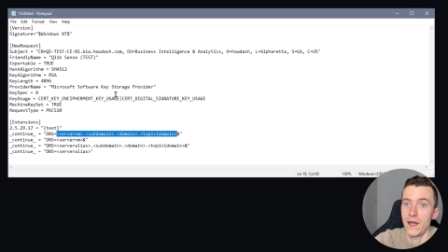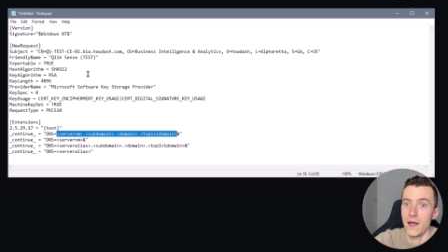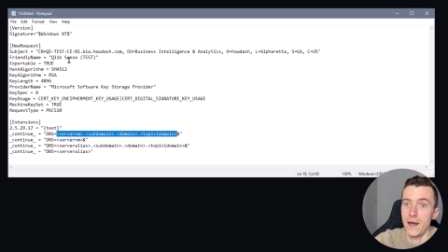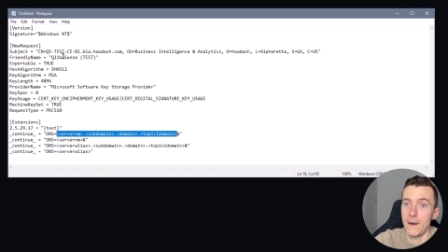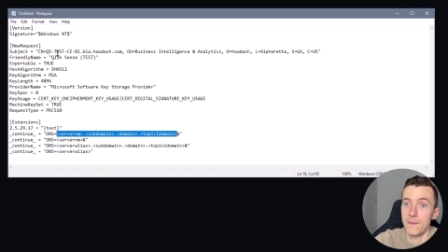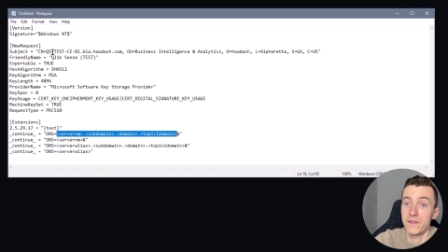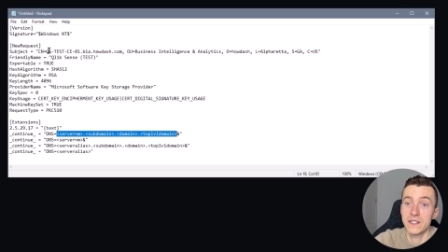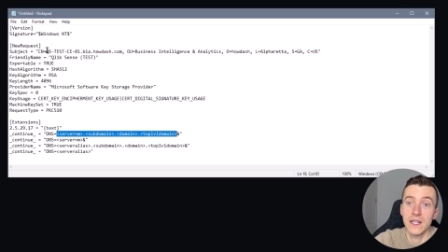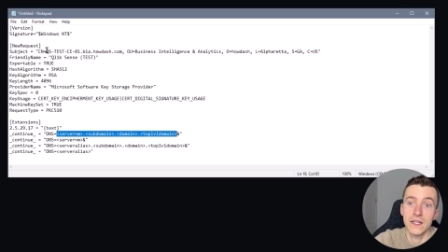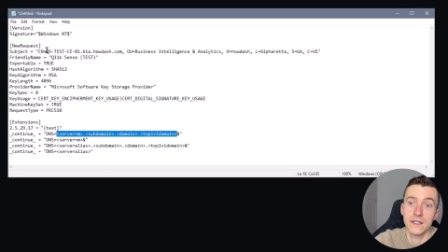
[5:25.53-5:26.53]
If
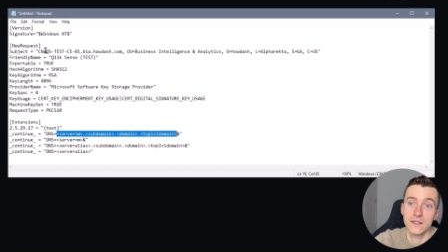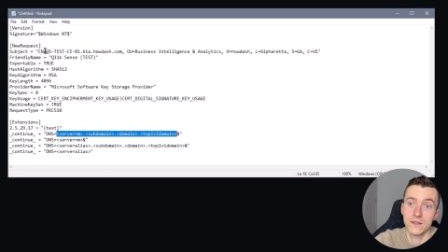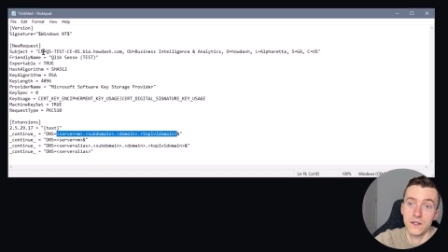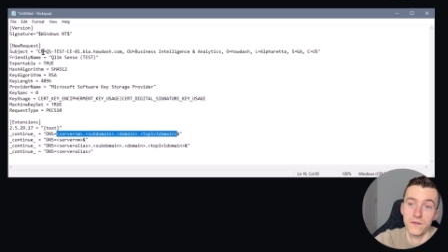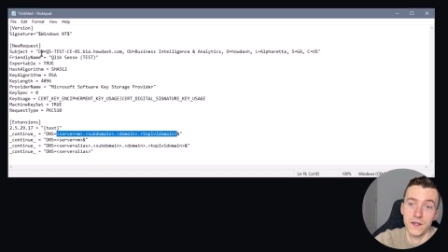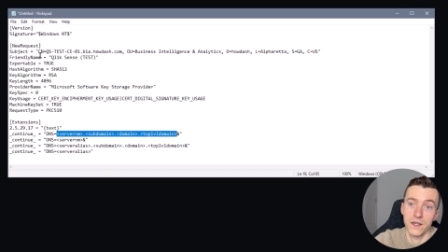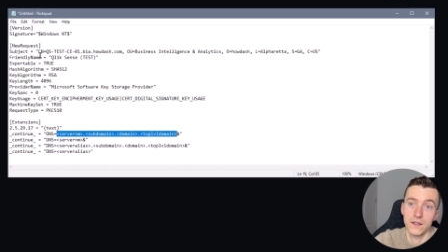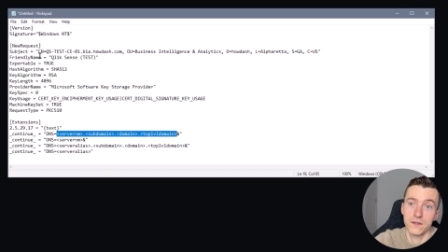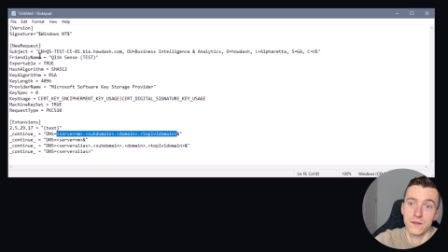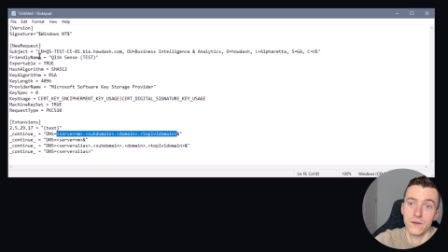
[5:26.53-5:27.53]
it's not, the
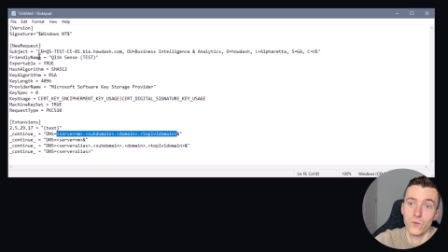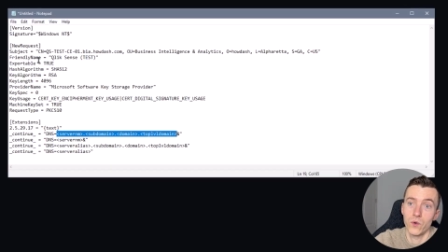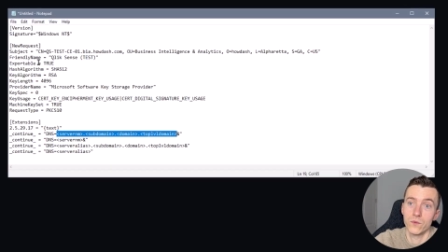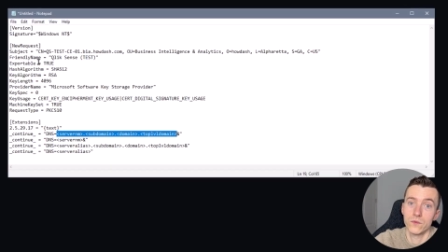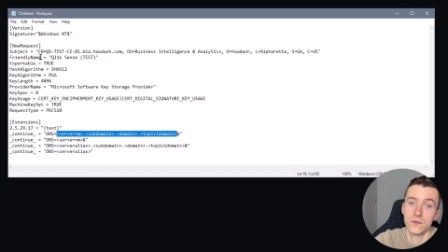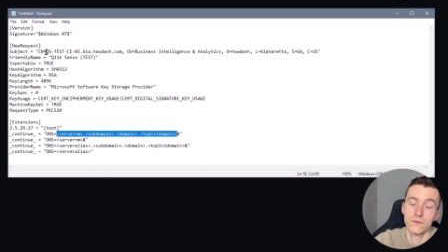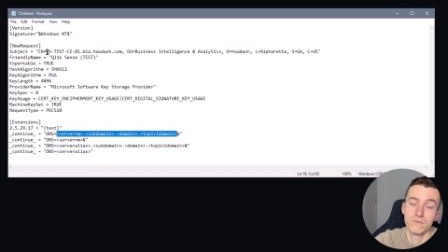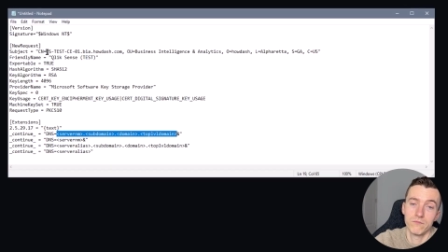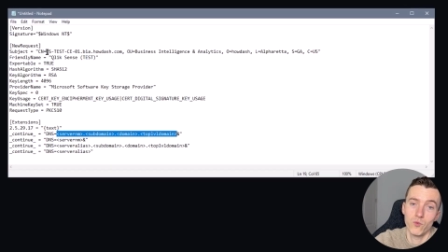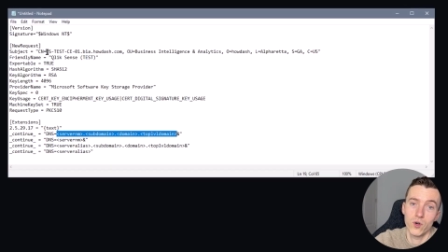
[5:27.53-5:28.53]
certificate won't
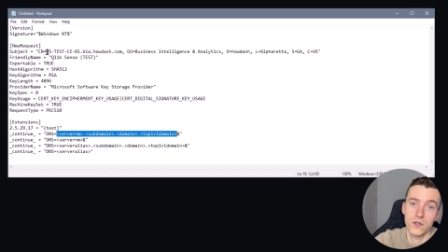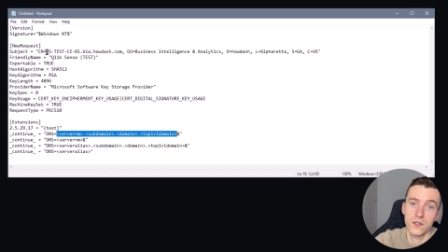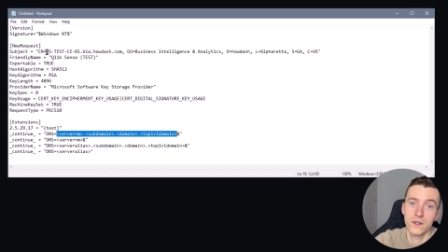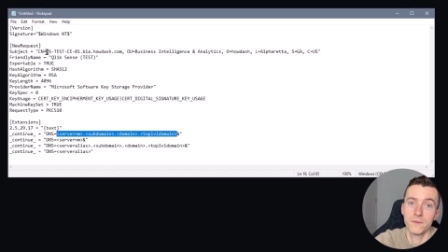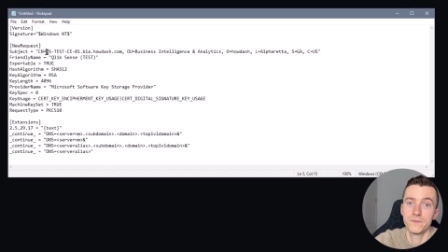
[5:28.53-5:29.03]
work.